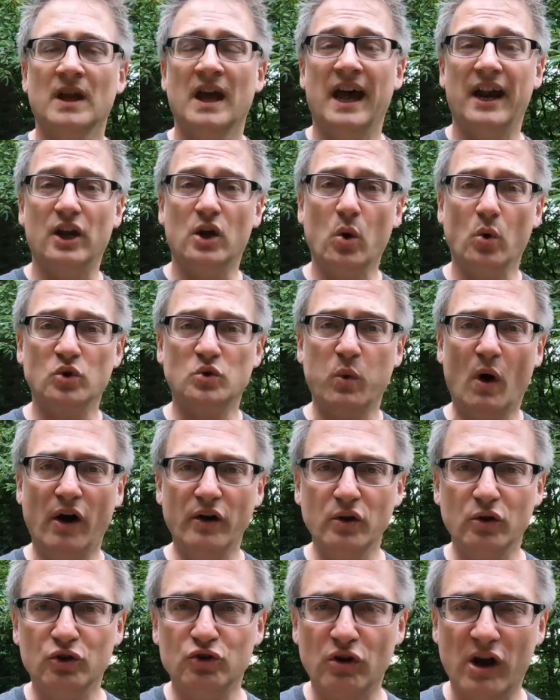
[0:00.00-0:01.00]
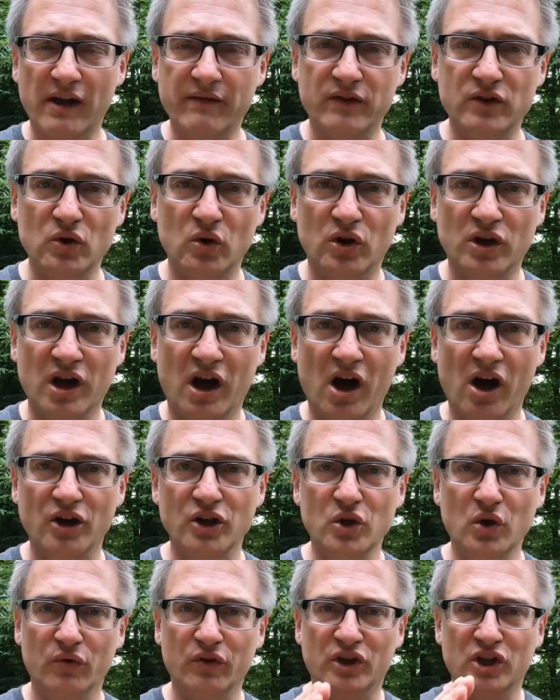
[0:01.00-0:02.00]
And of course, while you're driving your car,
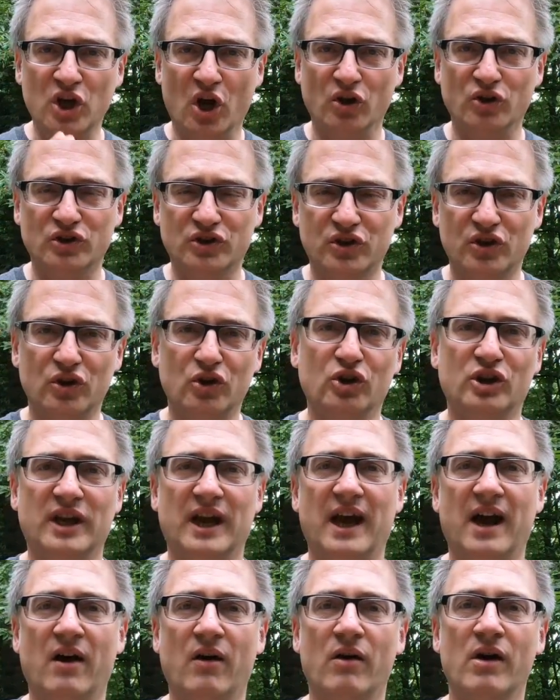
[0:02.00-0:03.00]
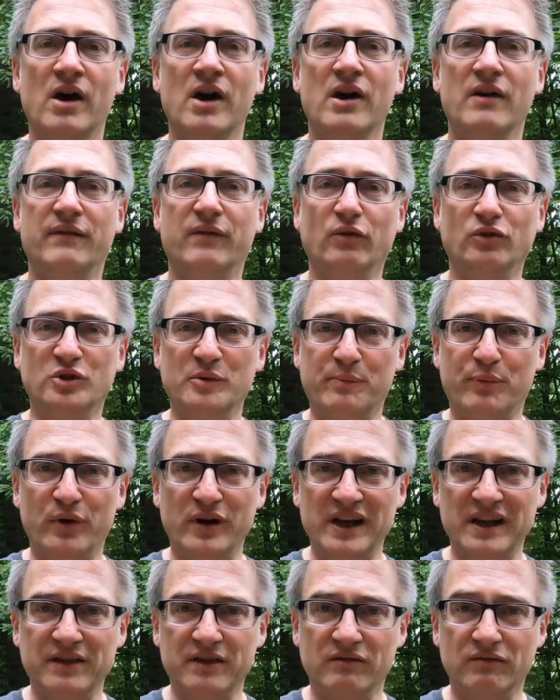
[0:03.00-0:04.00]
you're on a constant lookout for
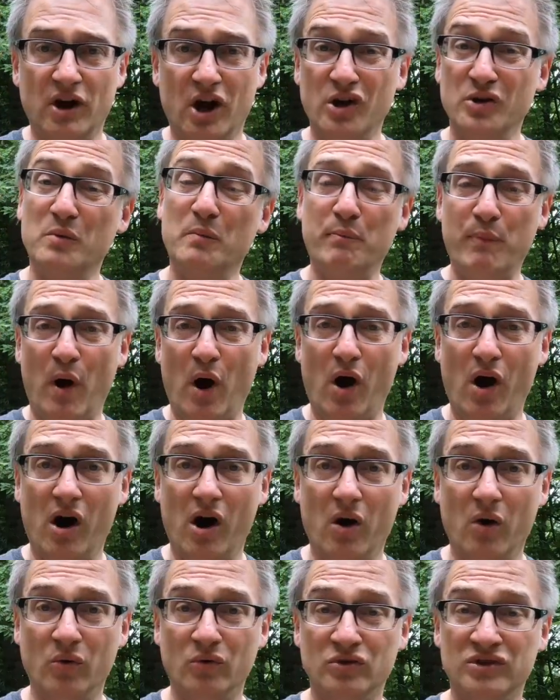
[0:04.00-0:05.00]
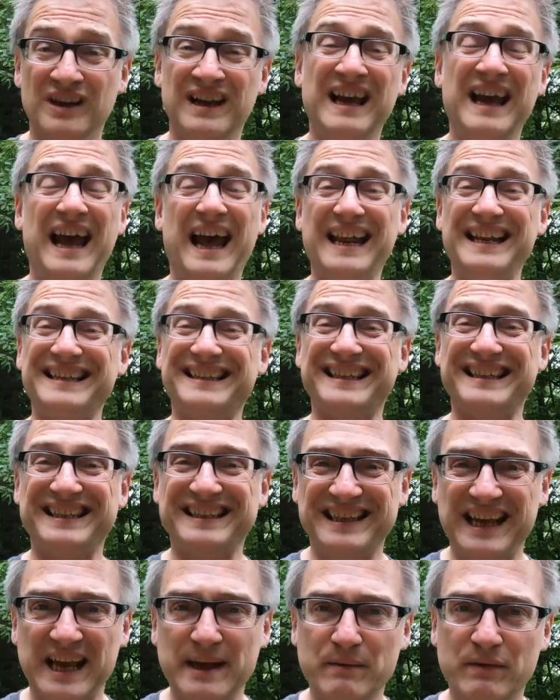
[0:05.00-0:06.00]
debris in the road and potholes. And it's the
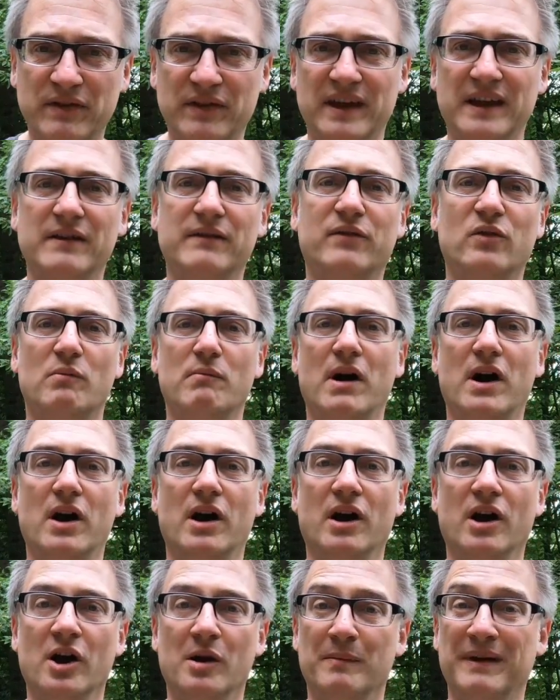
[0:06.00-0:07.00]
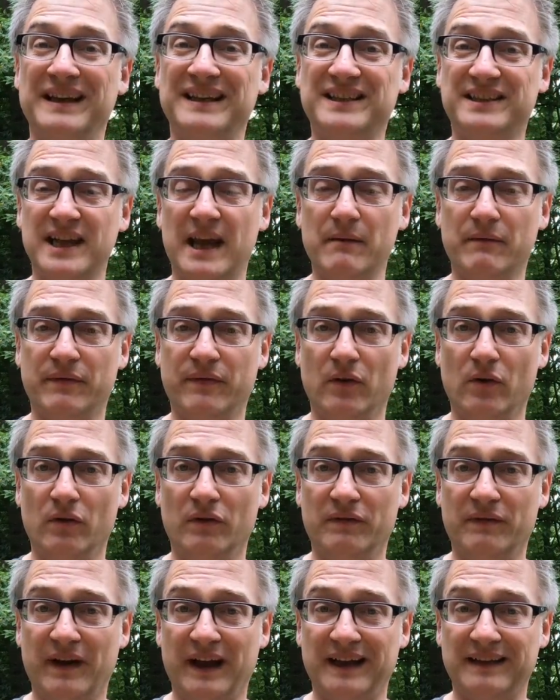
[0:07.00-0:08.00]
same thing for a motorhome, except for the
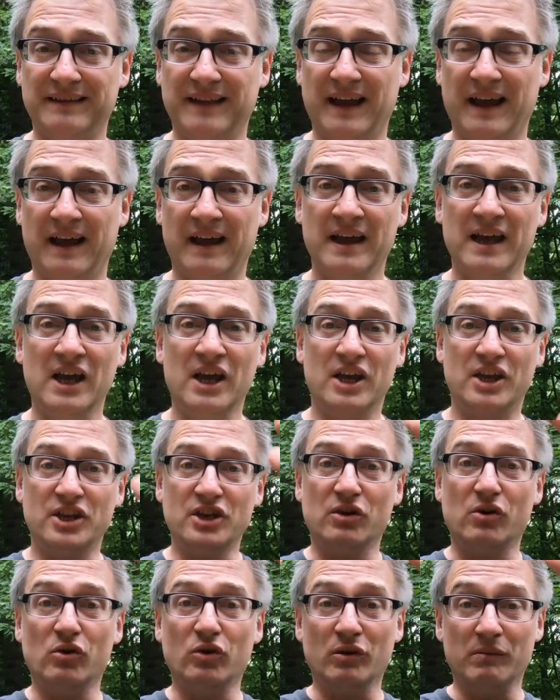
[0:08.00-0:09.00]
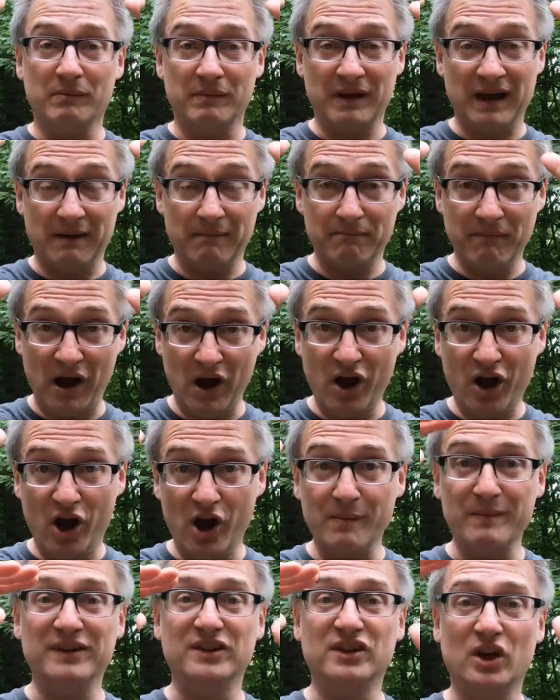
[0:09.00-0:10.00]
fact that your
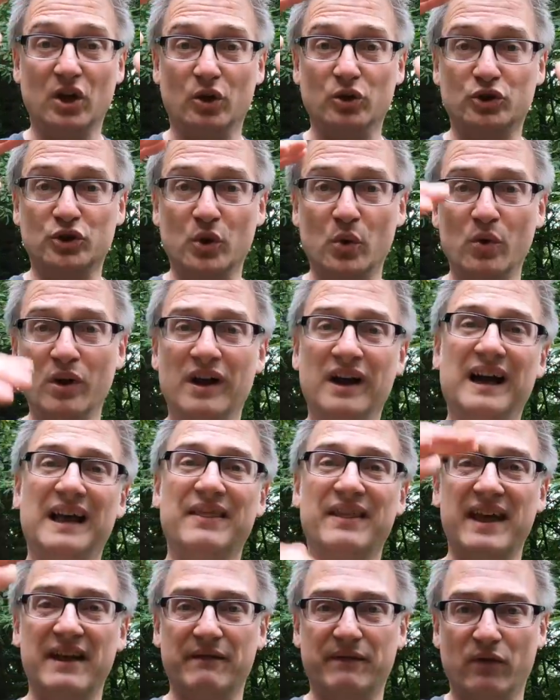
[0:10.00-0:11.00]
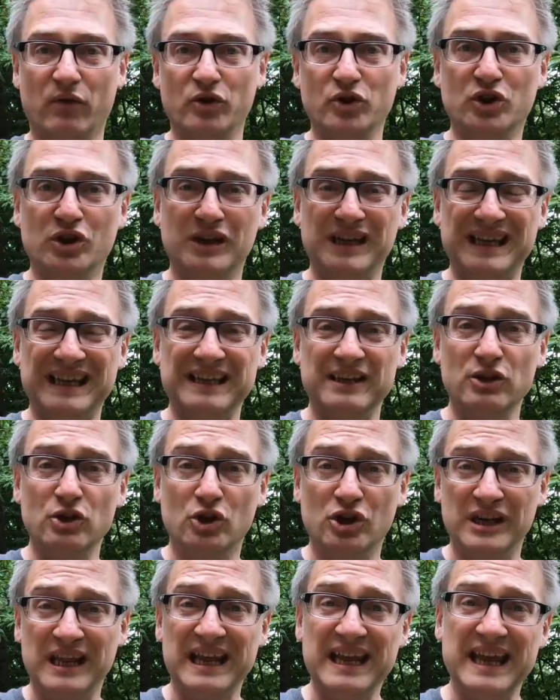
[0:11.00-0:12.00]
motorhome is a lot taller, and therefore you
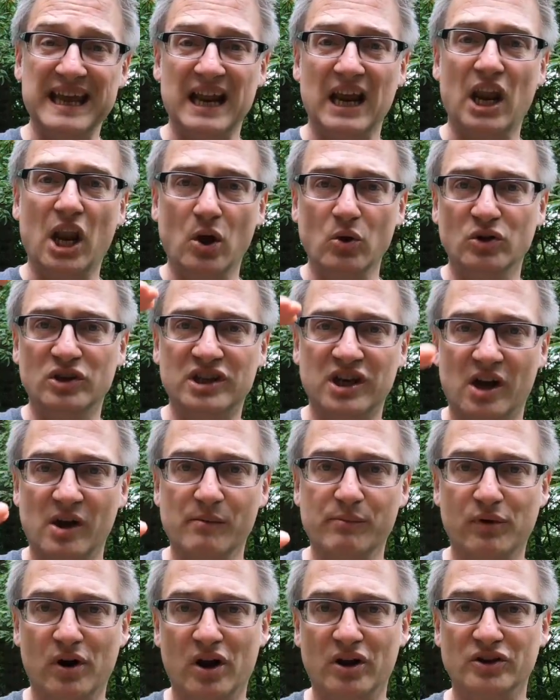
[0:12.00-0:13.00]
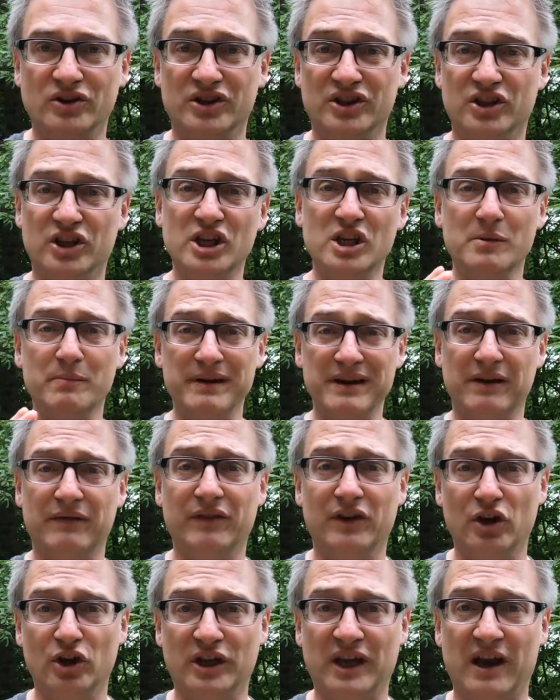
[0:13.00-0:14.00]
could hit low slung branches. So you're going to be on
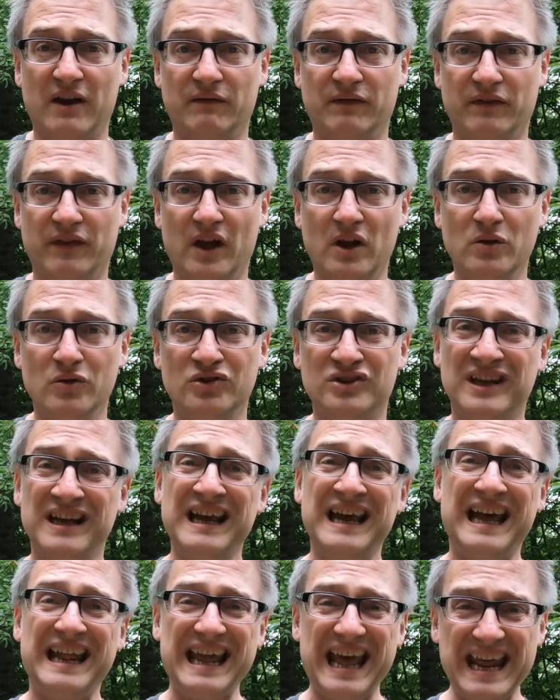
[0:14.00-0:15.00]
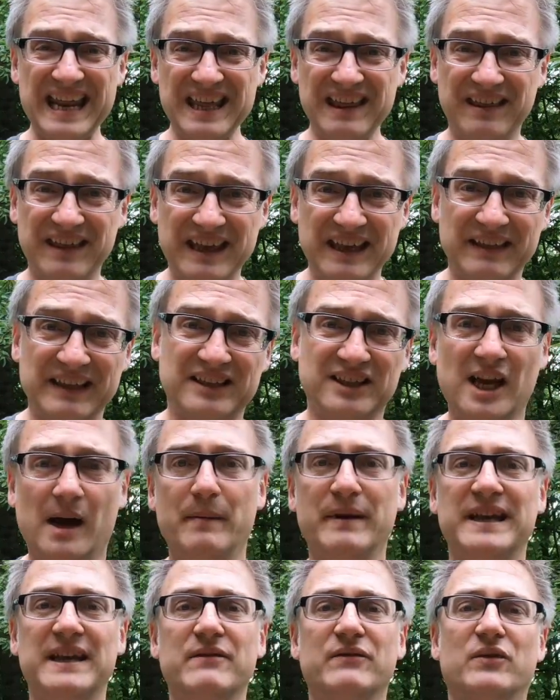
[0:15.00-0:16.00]
the lookout for those and anything that's
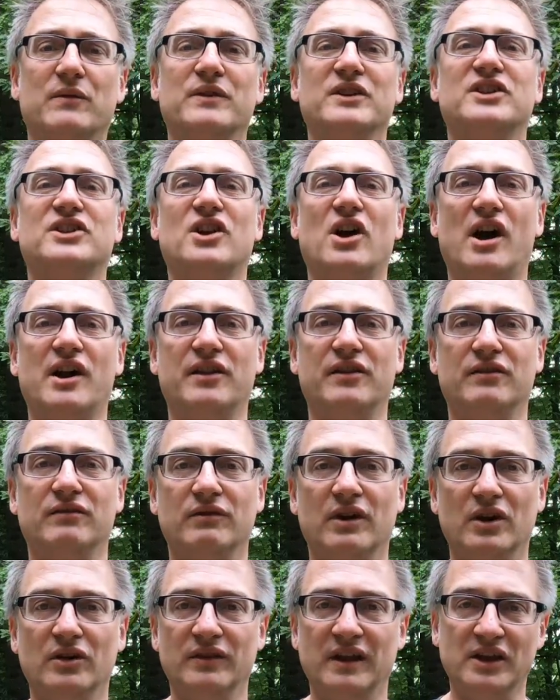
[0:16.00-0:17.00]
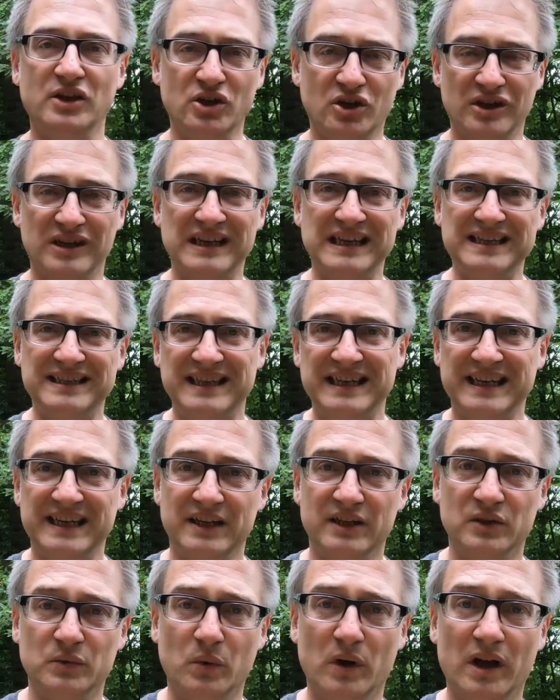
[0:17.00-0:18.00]
coming in from the side of the road that you could easily hit
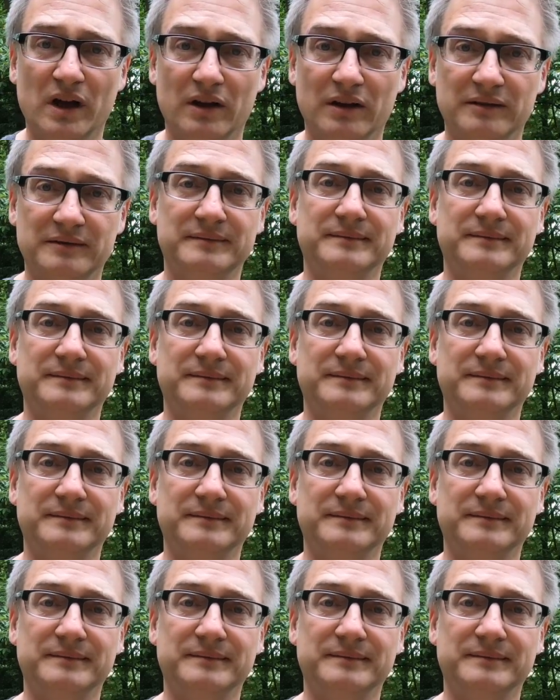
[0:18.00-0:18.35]
as well.